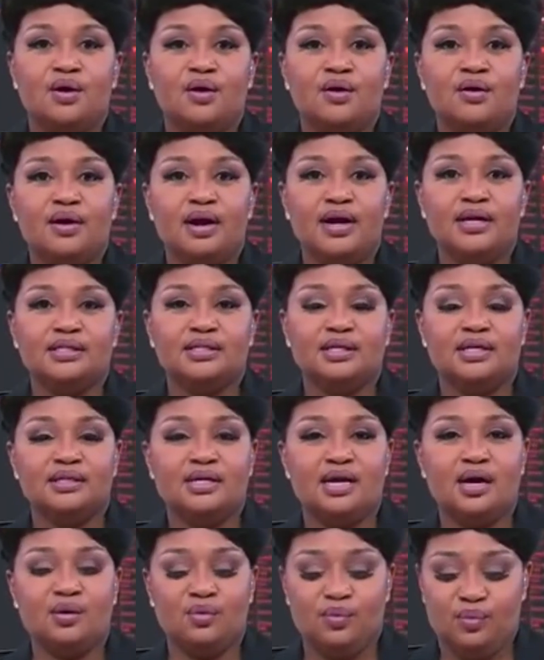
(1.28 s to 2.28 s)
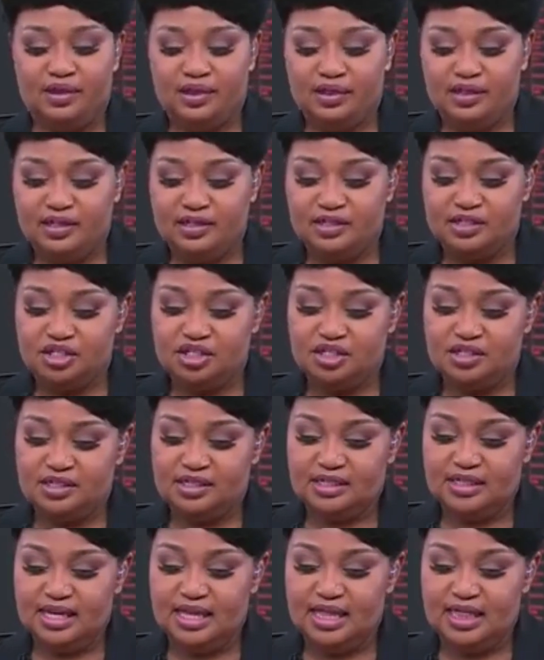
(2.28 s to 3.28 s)
All right. And now with this
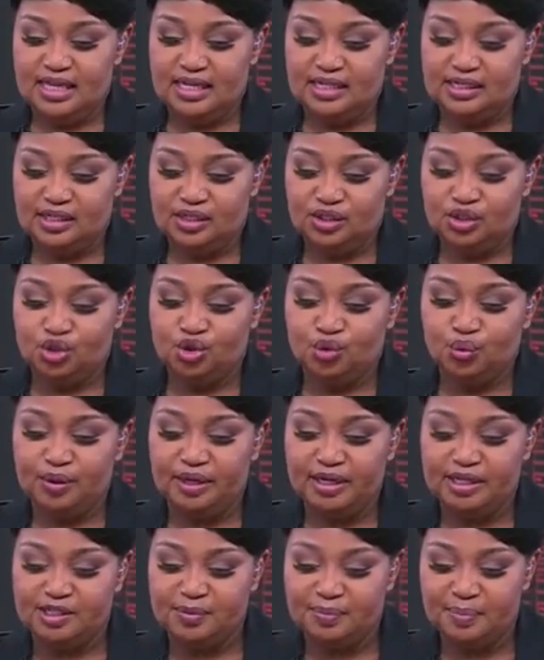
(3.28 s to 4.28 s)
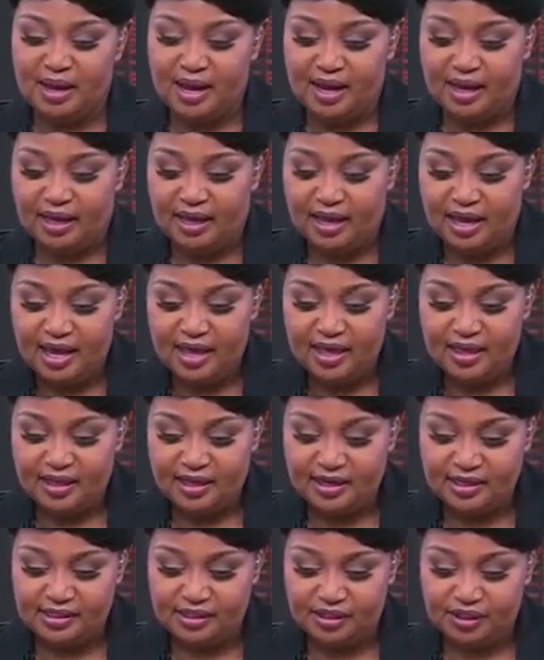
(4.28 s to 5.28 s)
just in, there's a tweet by
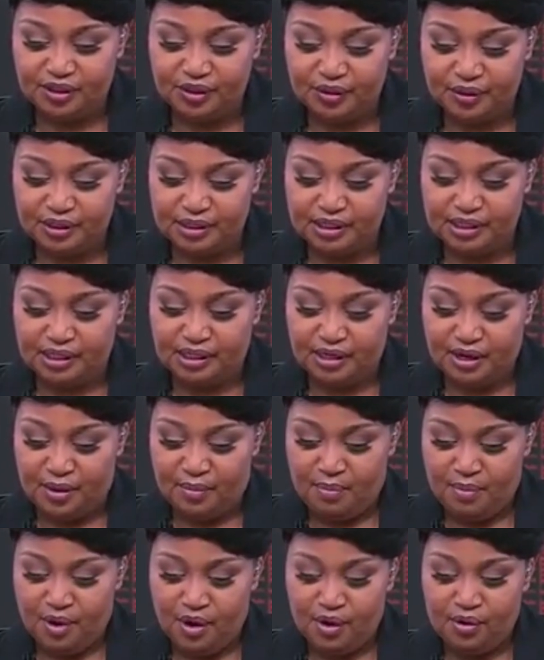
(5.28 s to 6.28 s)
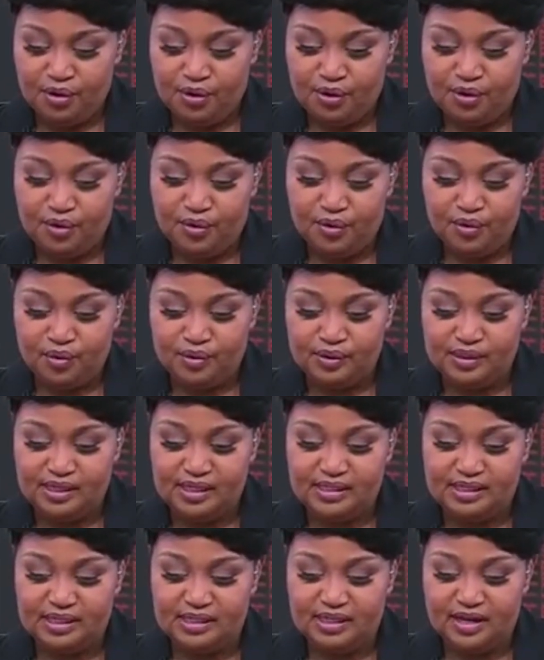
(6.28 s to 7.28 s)
the security Marco who
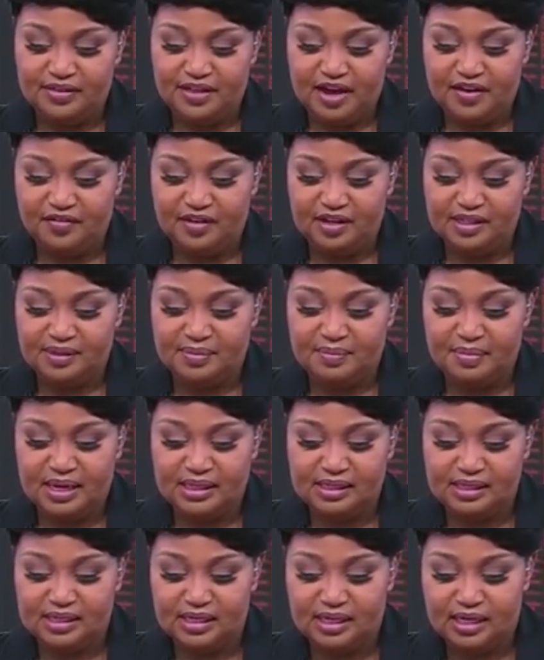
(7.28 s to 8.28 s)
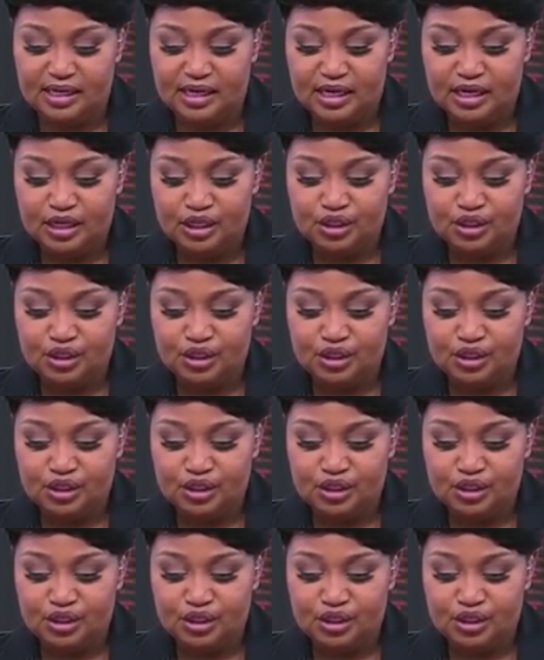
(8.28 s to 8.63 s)
says that South Africa's ambassador